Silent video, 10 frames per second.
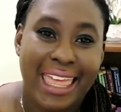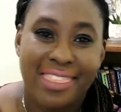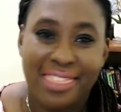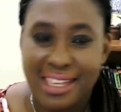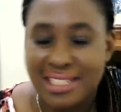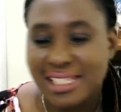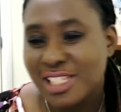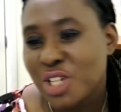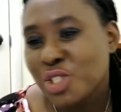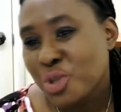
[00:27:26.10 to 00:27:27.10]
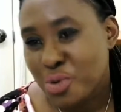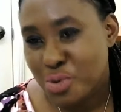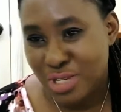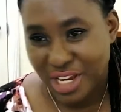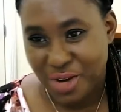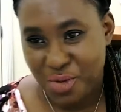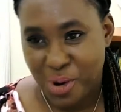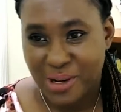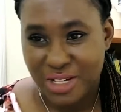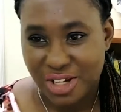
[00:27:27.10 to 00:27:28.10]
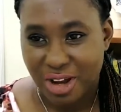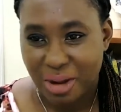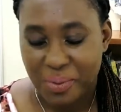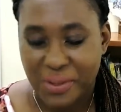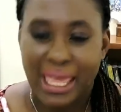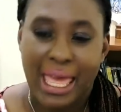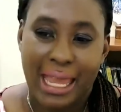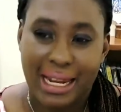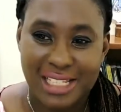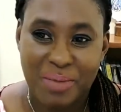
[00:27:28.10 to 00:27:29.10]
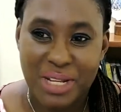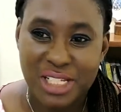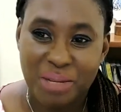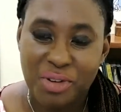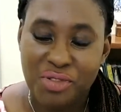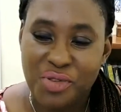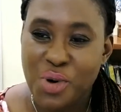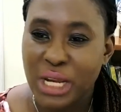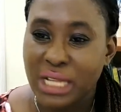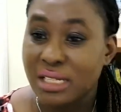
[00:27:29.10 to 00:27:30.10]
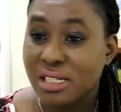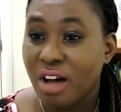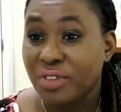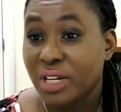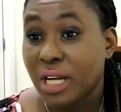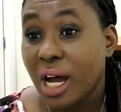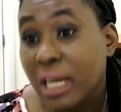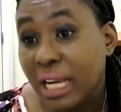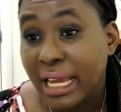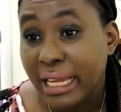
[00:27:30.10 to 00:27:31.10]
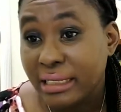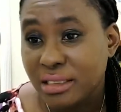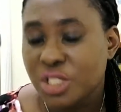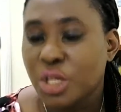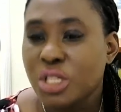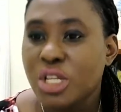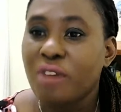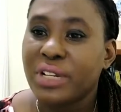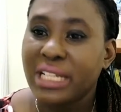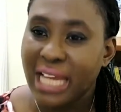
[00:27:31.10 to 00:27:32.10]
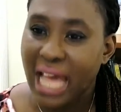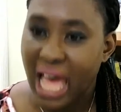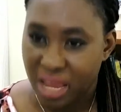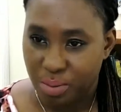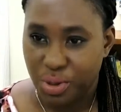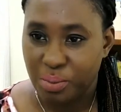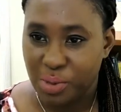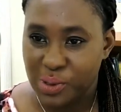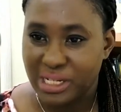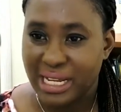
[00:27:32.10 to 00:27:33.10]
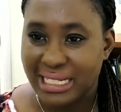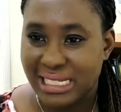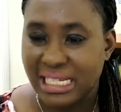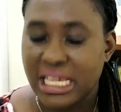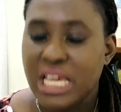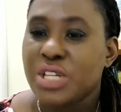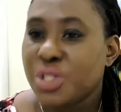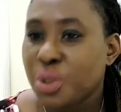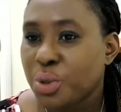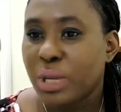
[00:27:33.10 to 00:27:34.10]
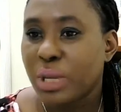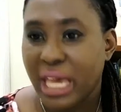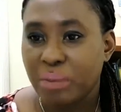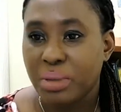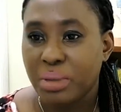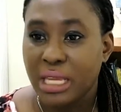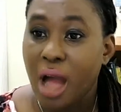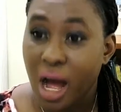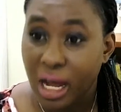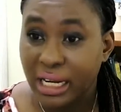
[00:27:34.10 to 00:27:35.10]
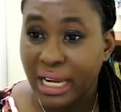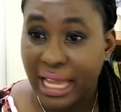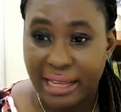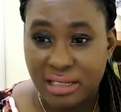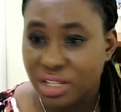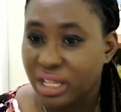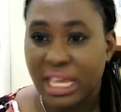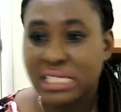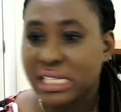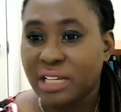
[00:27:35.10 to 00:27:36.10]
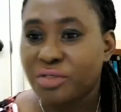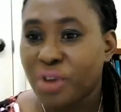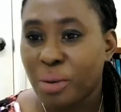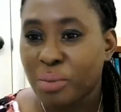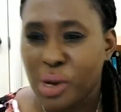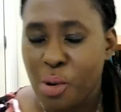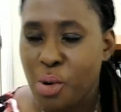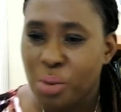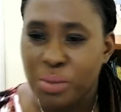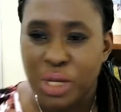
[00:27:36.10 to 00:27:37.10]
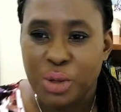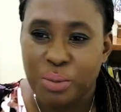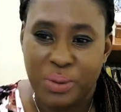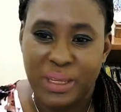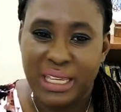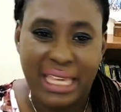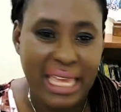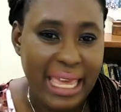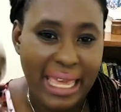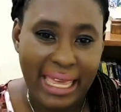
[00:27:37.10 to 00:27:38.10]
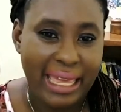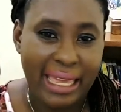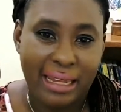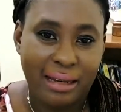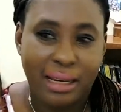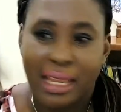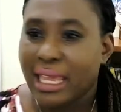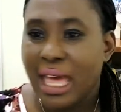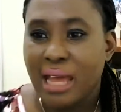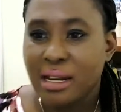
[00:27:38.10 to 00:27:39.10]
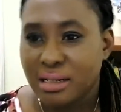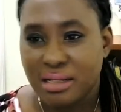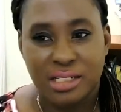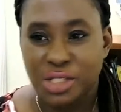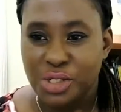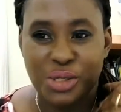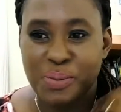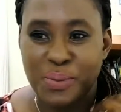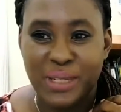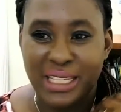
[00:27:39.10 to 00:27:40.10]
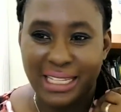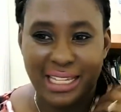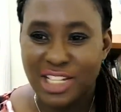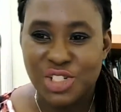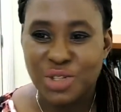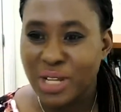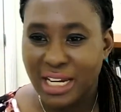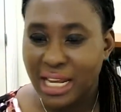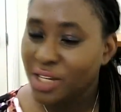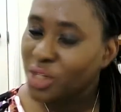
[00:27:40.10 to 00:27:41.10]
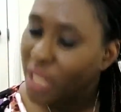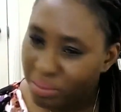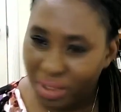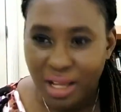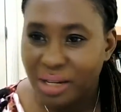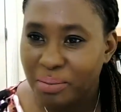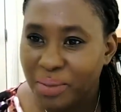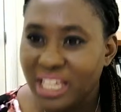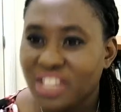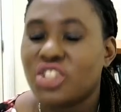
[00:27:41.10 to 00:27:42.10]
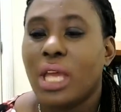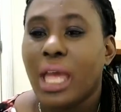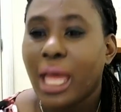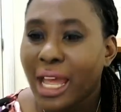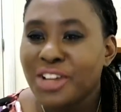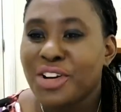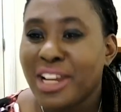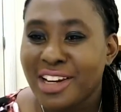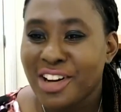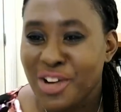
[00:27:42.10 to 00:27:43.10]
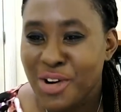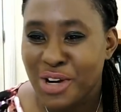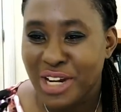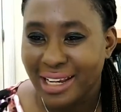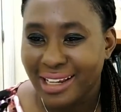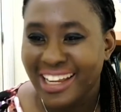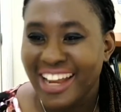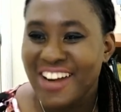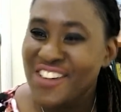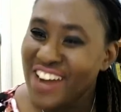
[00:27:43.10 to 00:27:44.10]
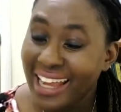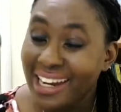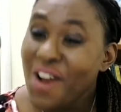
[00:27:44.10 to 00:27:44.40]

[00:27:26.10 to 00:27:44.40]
This is a 2-day workshop. And as I mentioned before, it is offered online. So it's offered in a hybrid modality. So you can be online, so you can take it from your home. You could be in Canada, you could be in Trinidad, you can be on the beach and you're here learning, right?